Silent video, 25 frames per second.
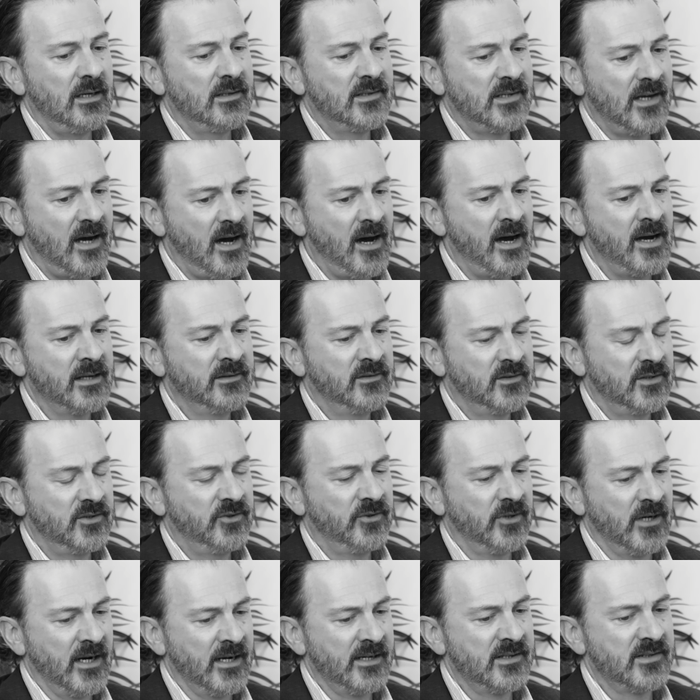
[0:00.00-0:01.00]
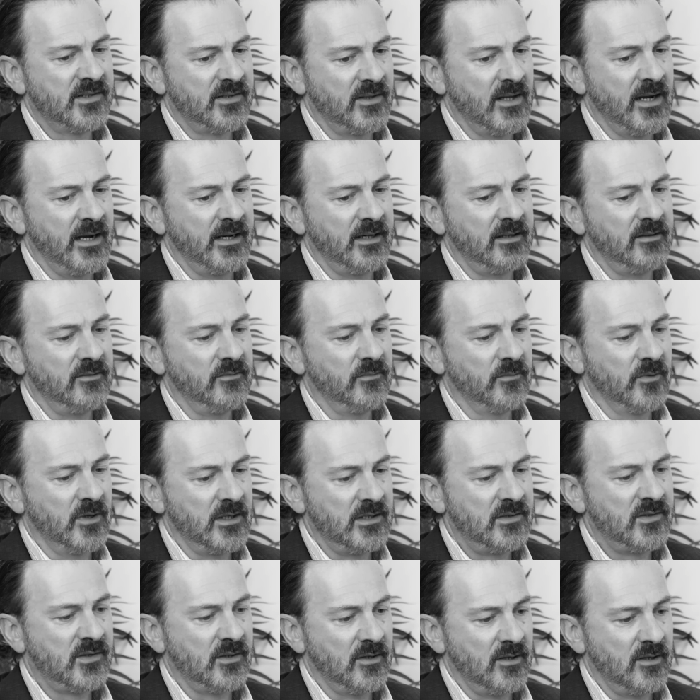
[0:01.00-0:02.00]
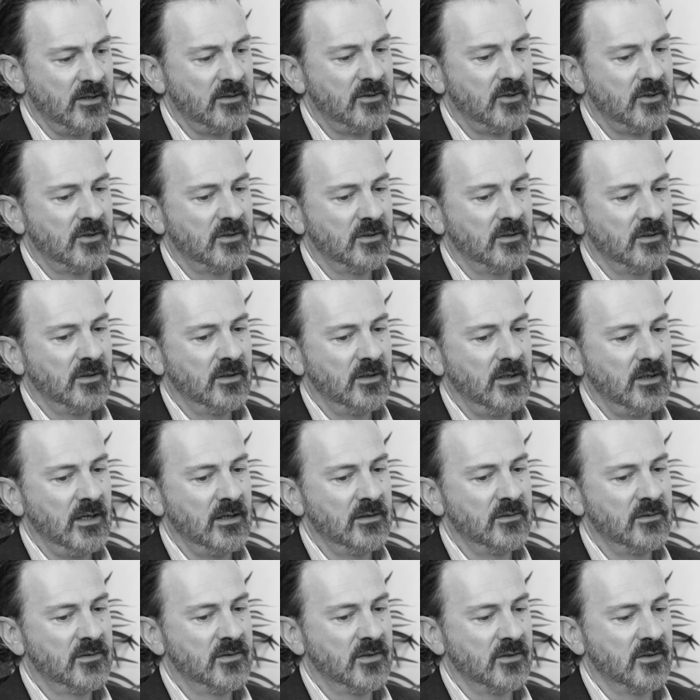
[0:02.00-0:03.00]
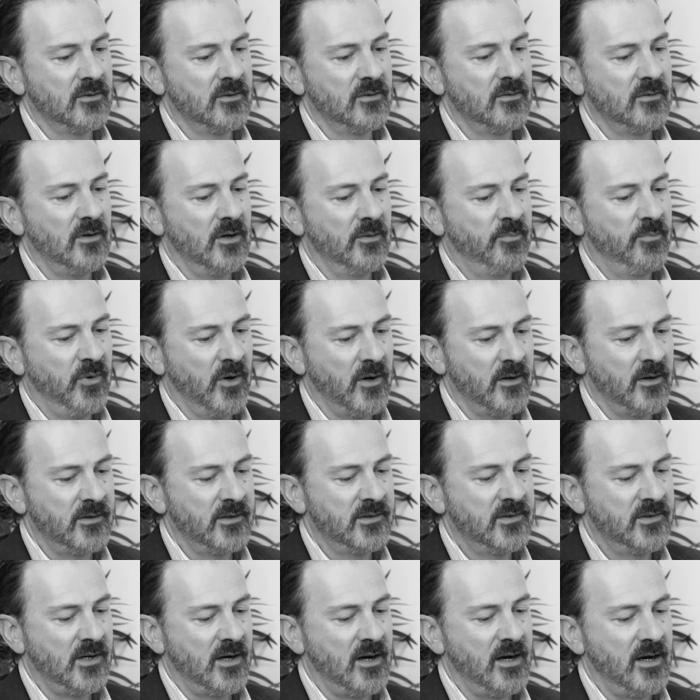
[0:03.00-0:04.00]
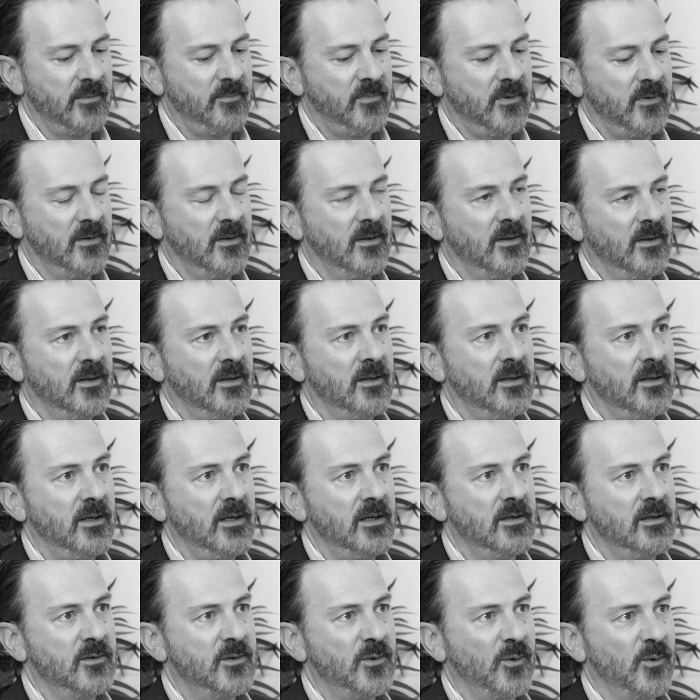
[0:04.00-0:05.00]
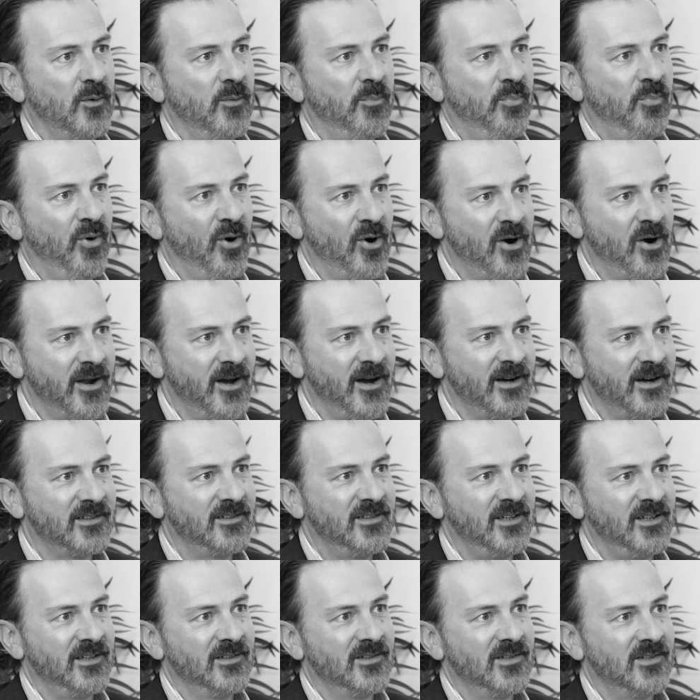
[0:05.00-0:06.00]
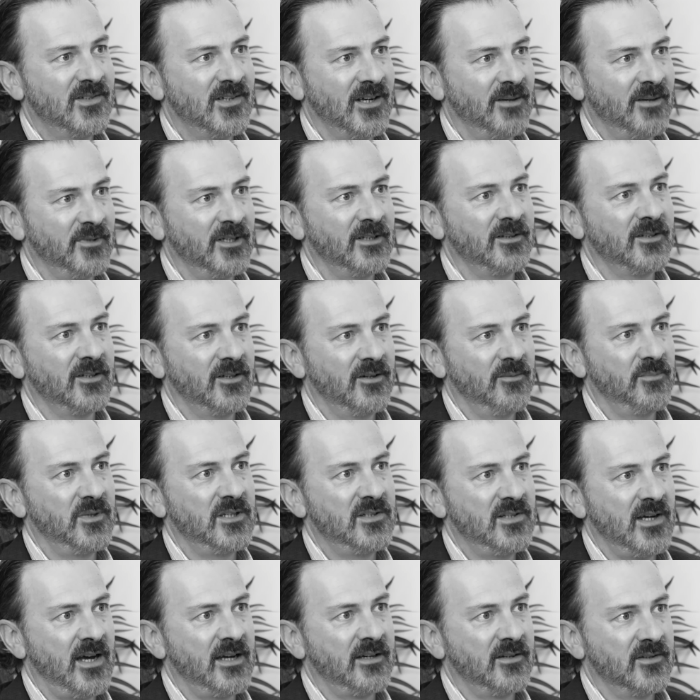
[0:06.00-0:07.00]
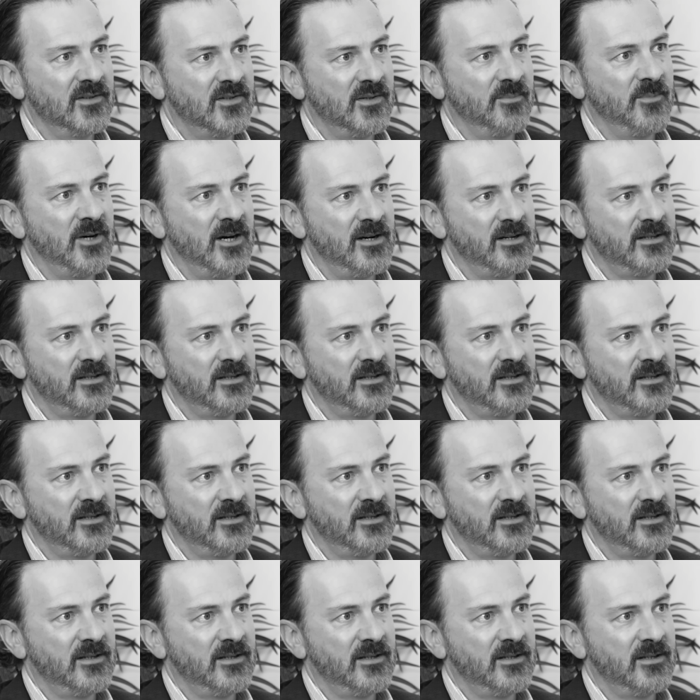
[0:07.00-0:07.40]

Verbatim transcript: it's hard to translate research into a prototype, into a product, into something that can be taken to